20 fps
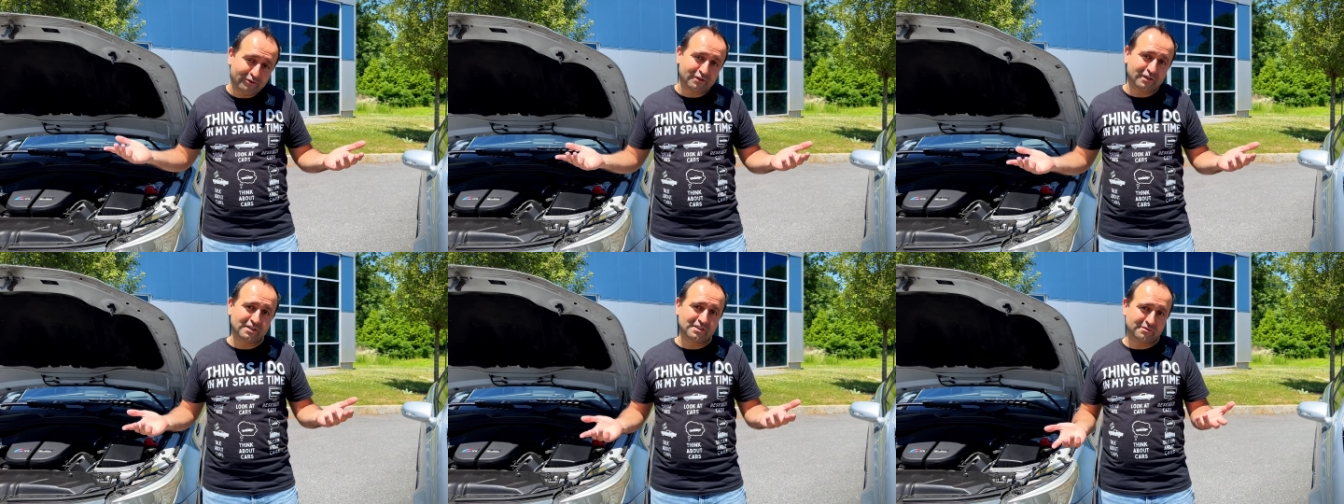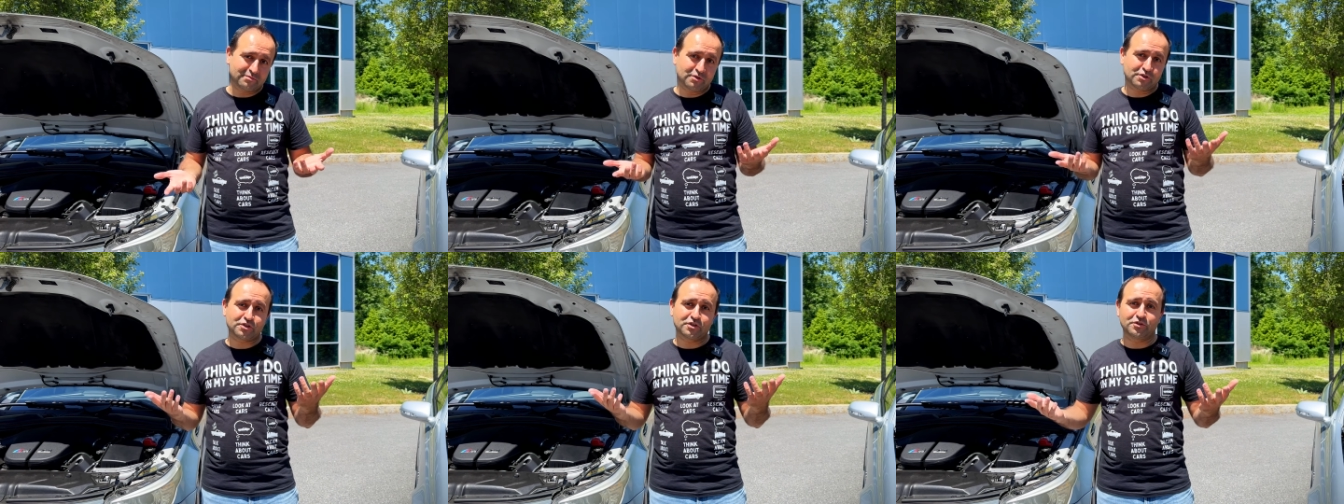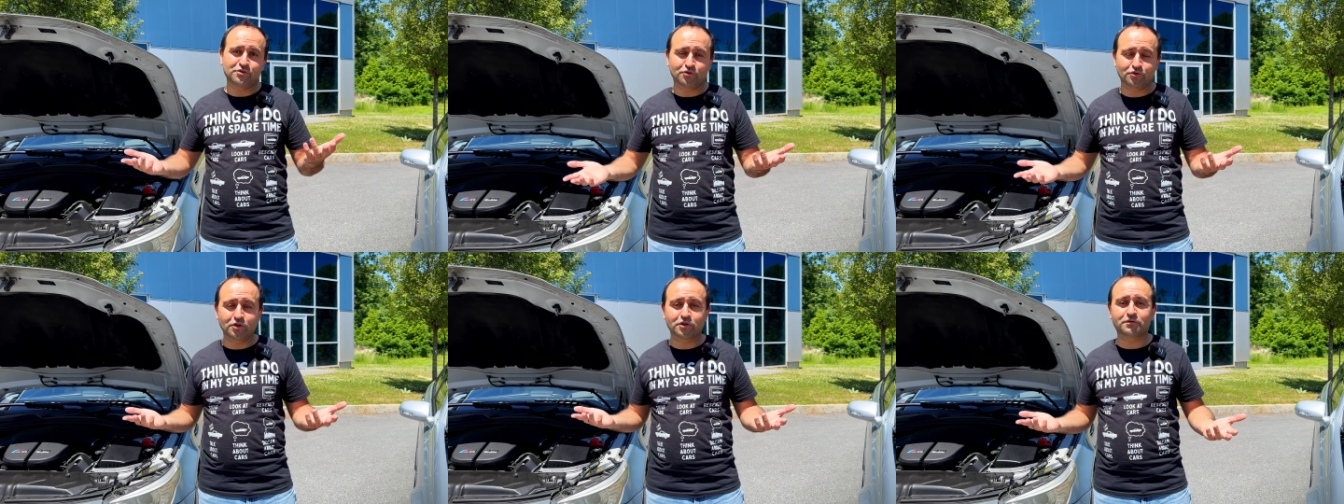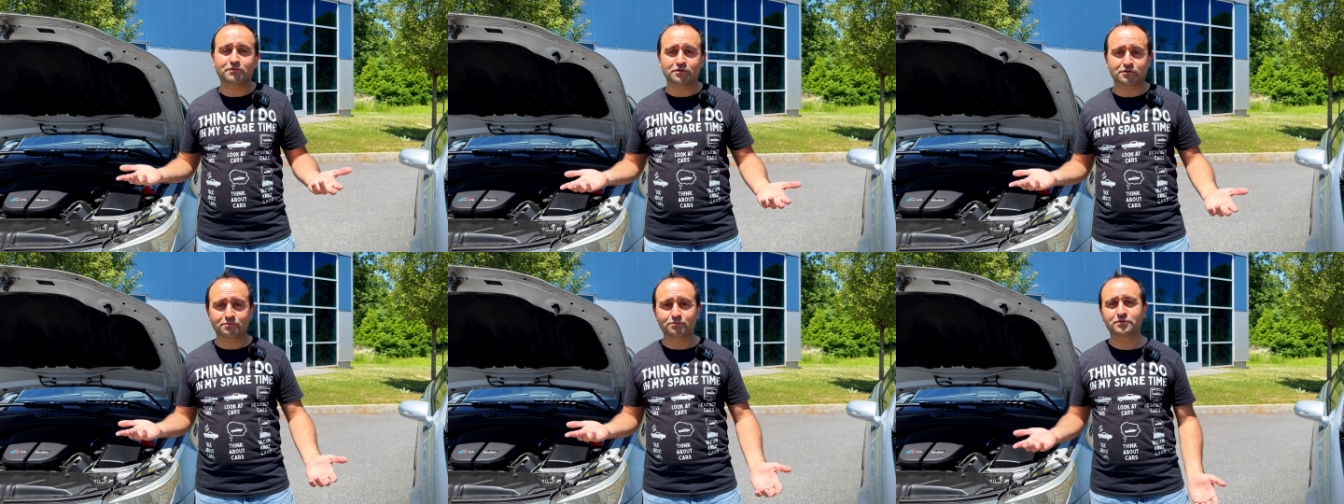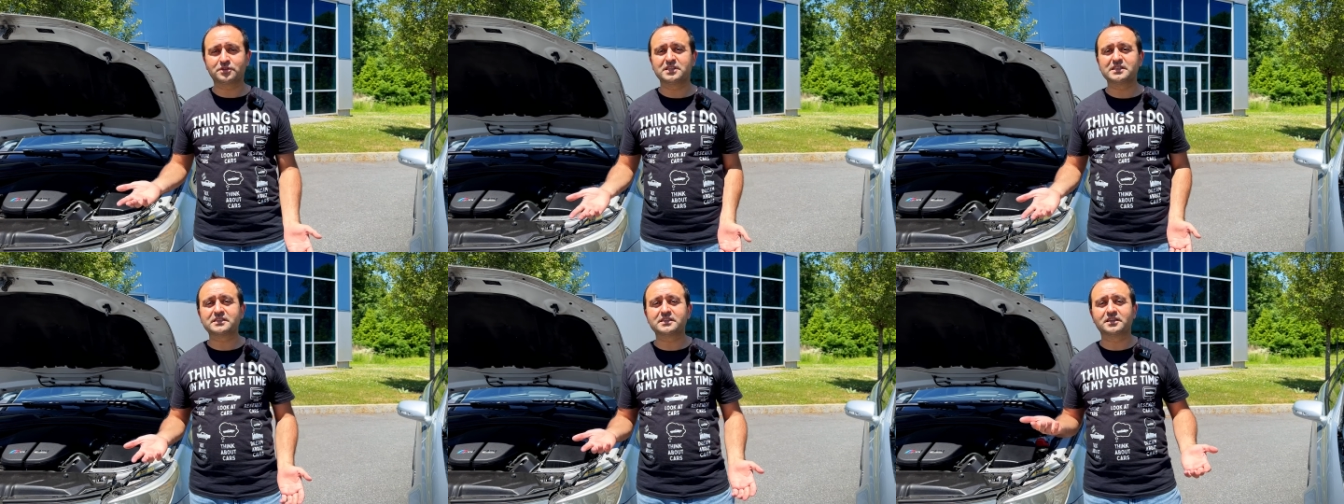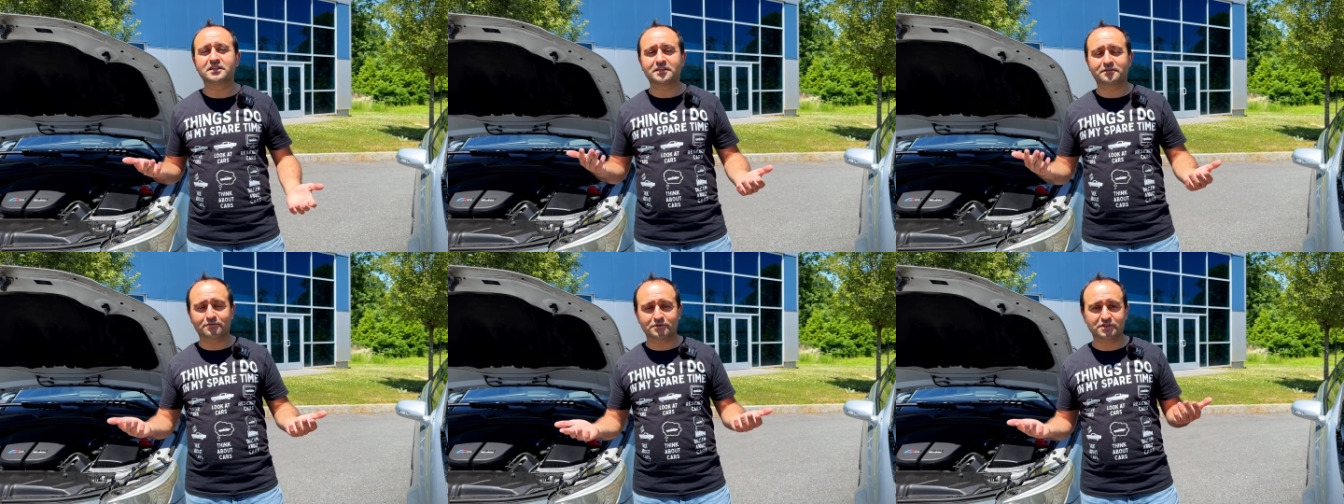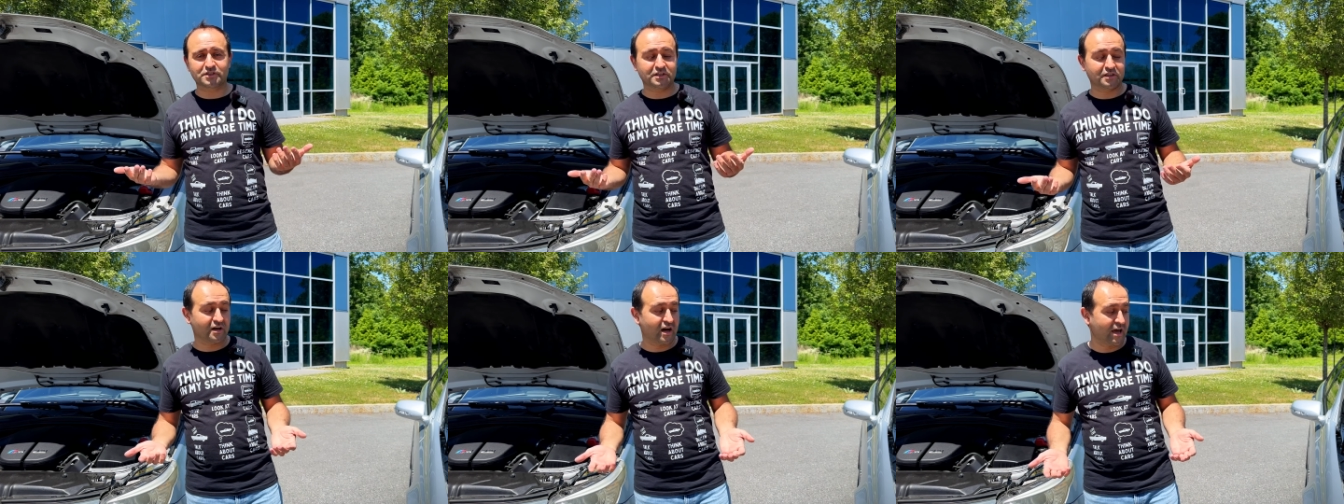transmission, you know, it was decent, it
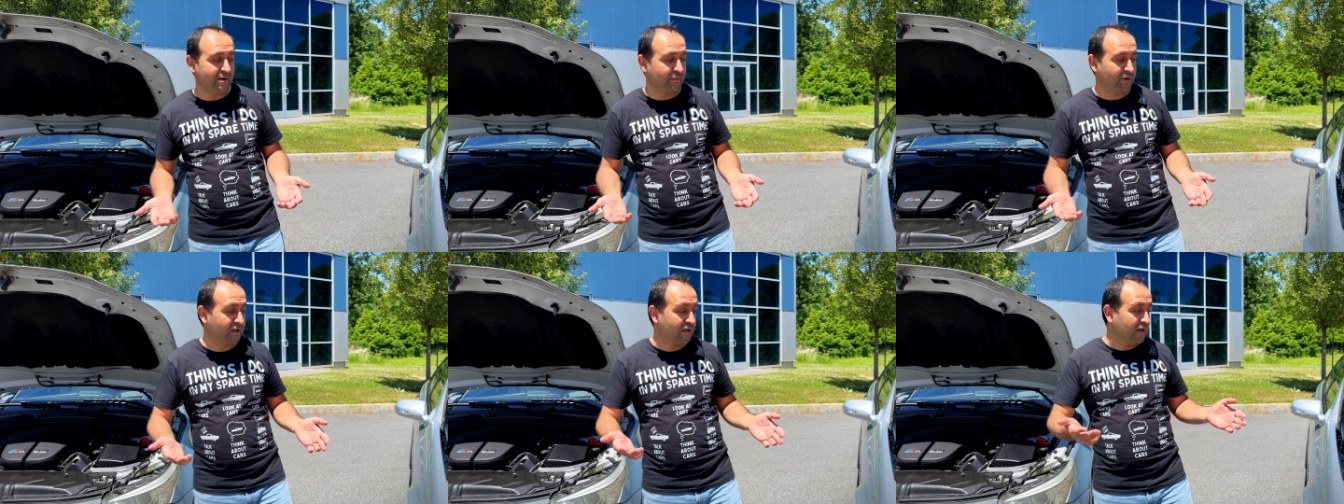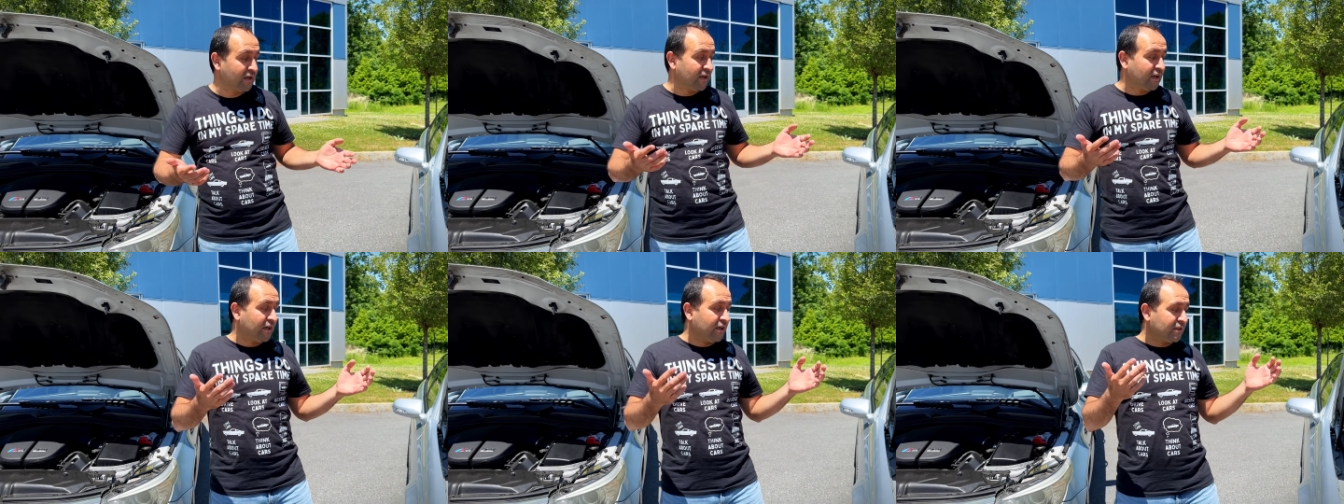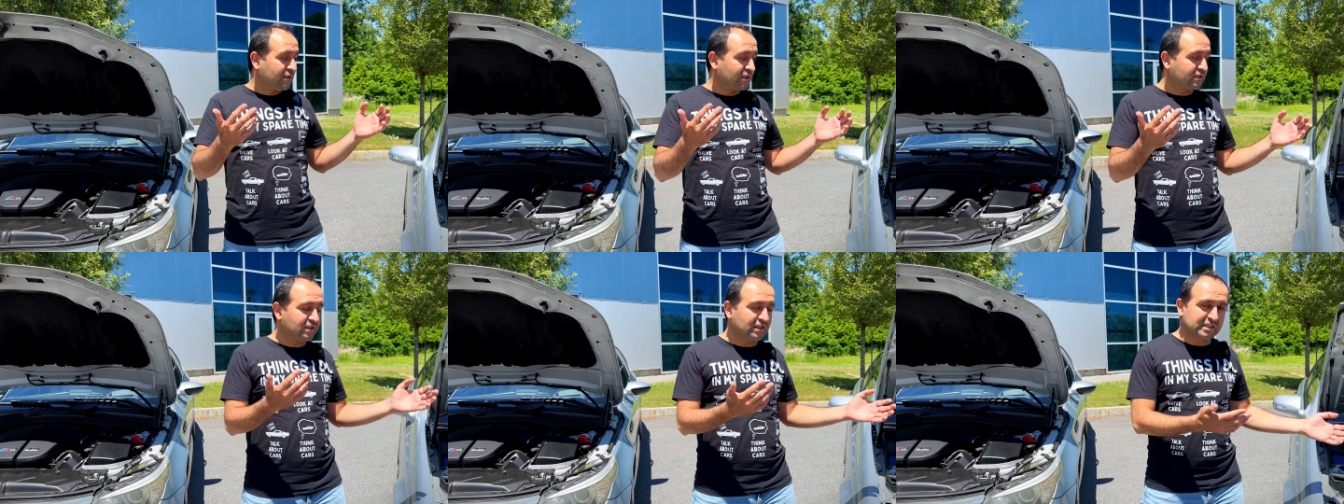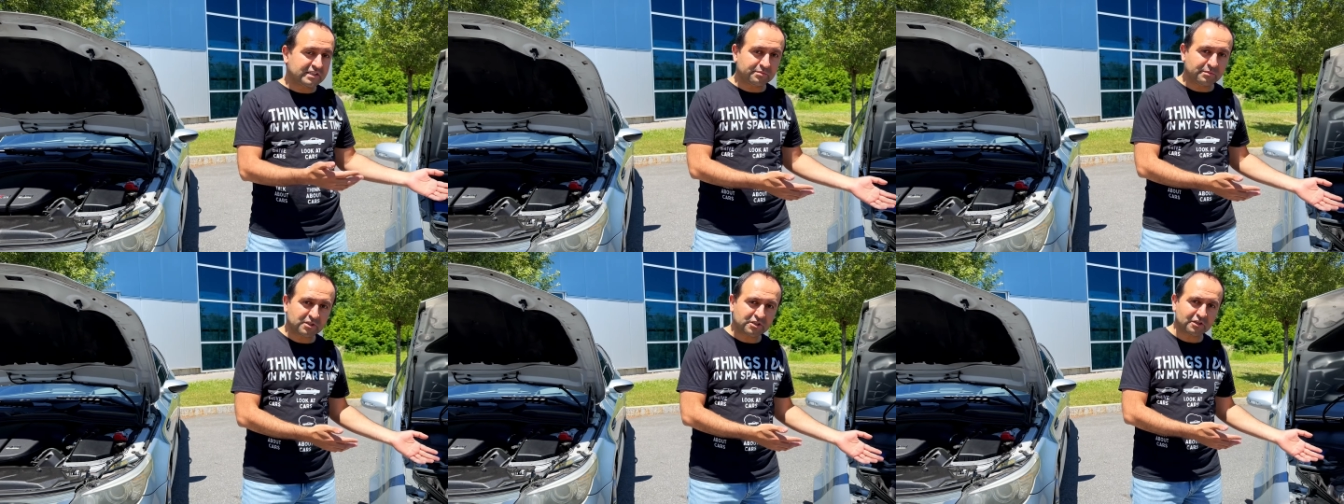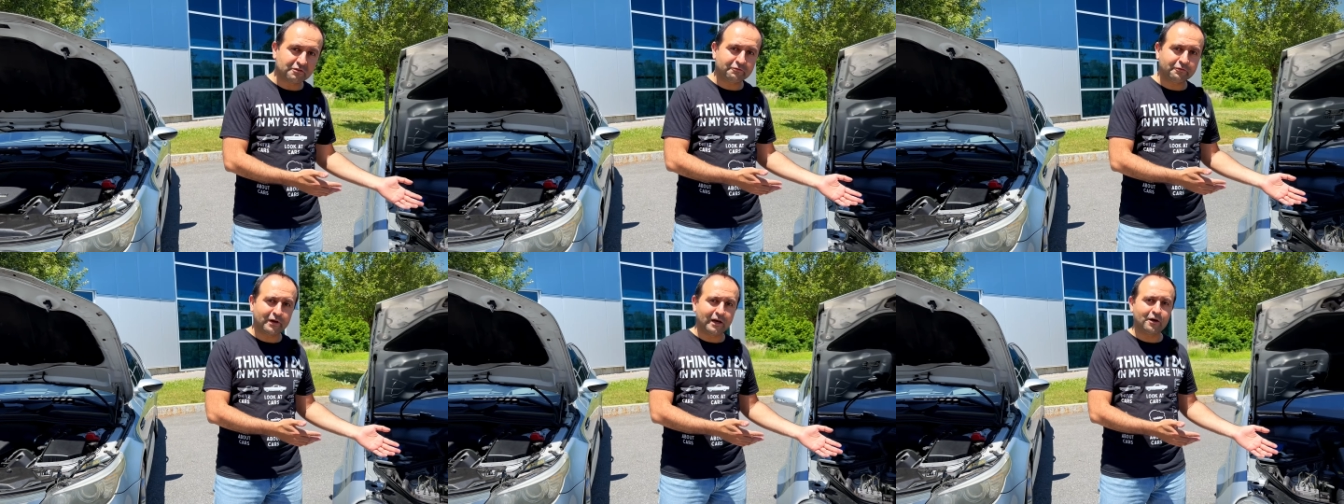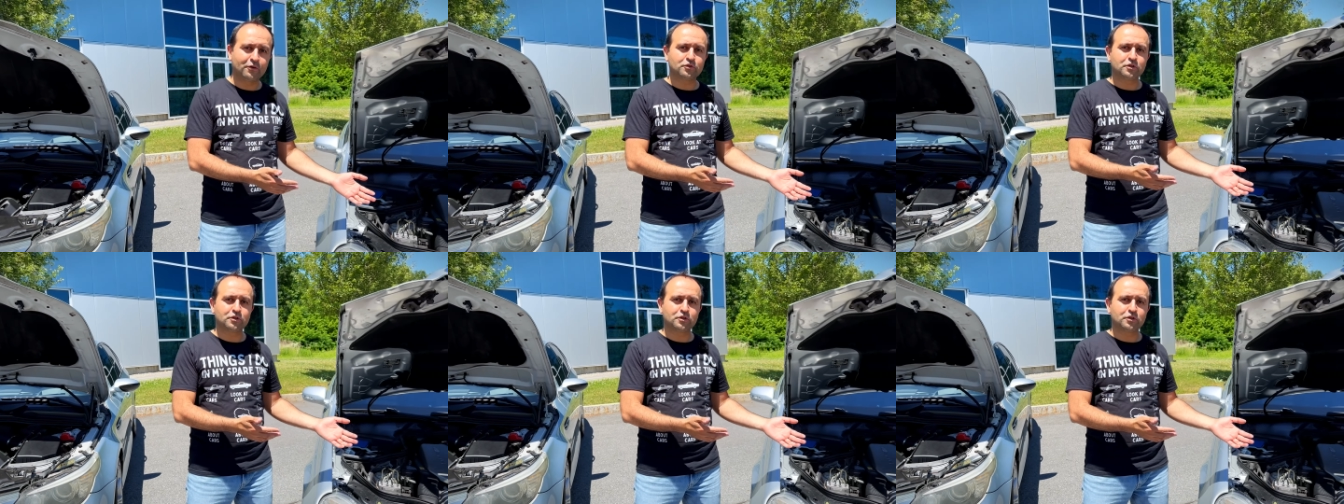was reliable. The transmission found